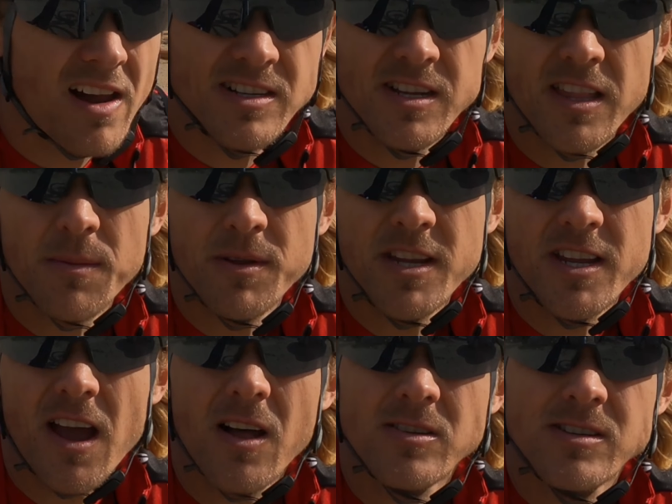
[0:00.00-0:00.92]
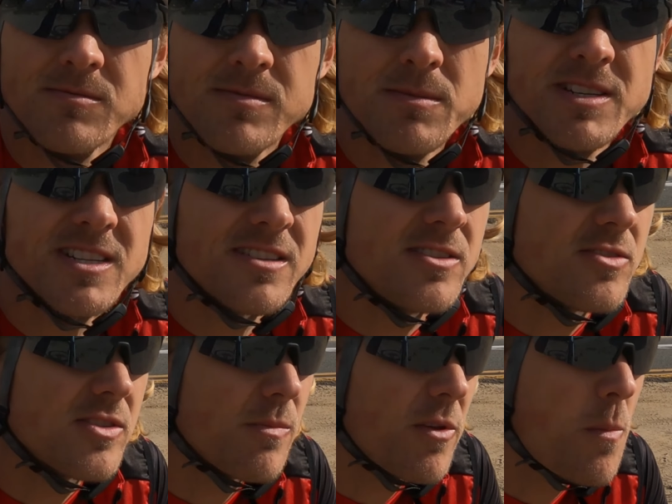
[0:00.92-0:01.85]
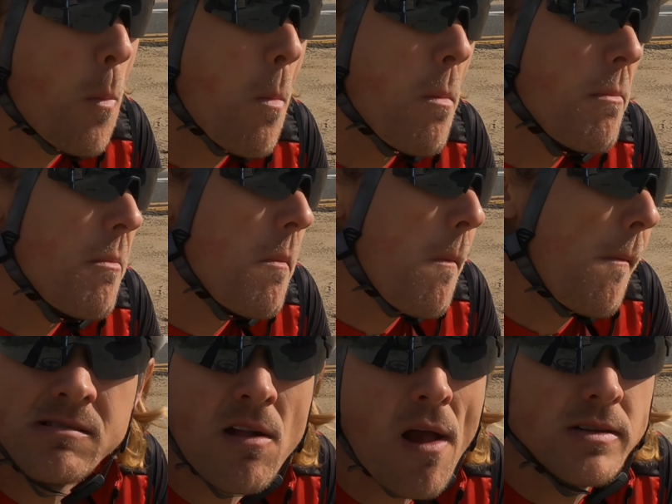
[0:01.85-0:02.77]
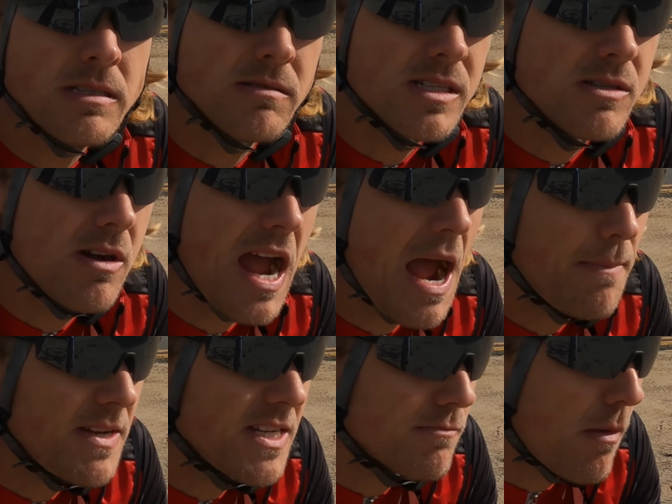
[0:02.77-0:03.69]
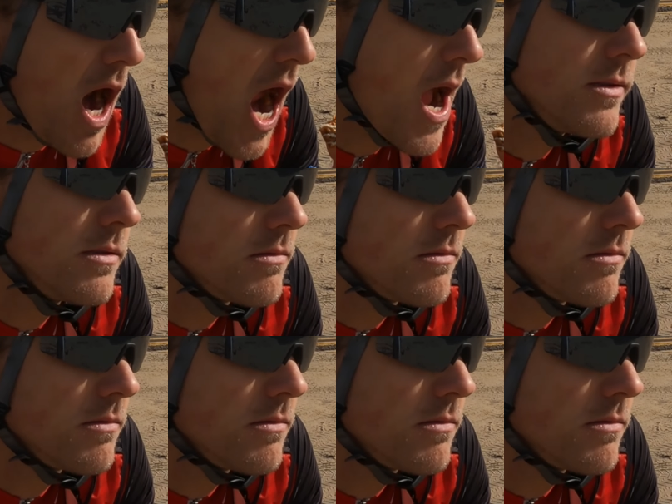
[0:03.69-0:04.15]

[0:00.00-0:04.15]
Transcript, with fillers: was not that many calories, maybe sixty or something. See what happens, bruh.